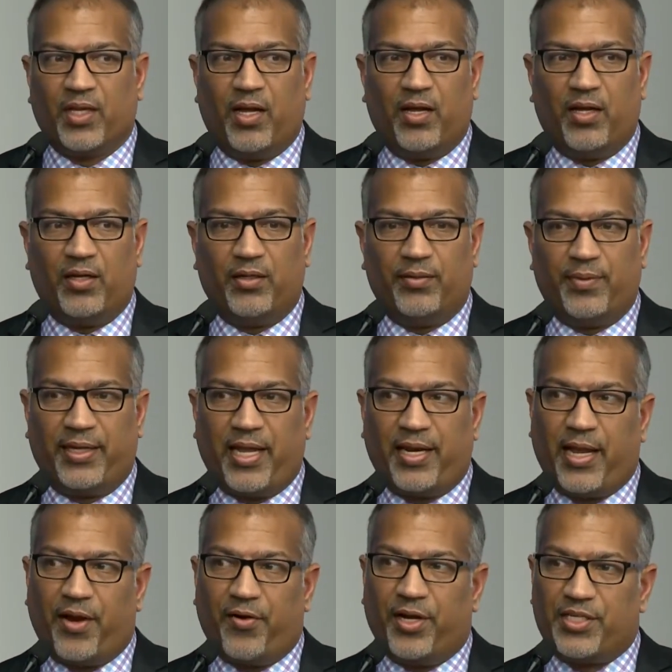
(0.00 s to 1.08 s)
Again,
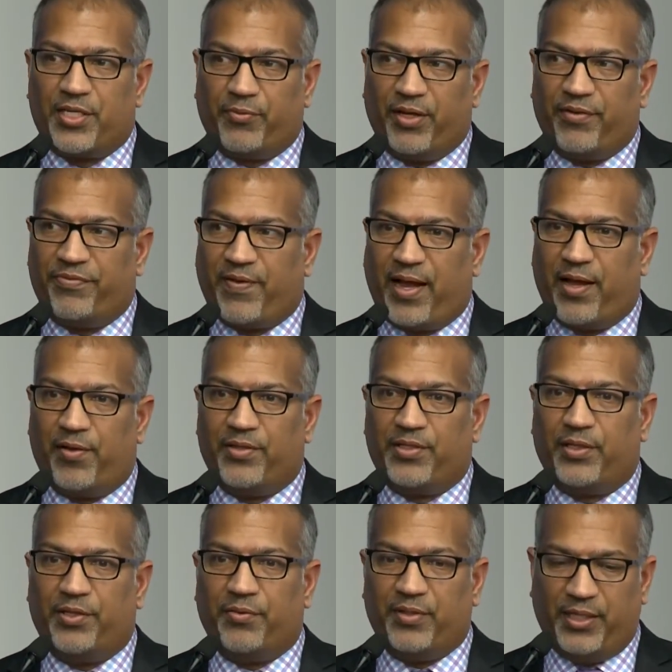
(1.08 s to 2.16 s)
areas that we've found
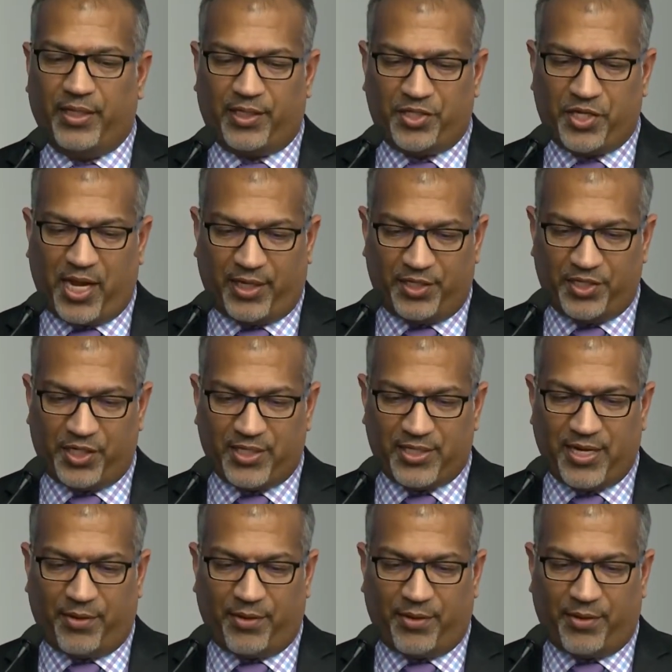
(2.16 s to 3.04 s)
unique challenges.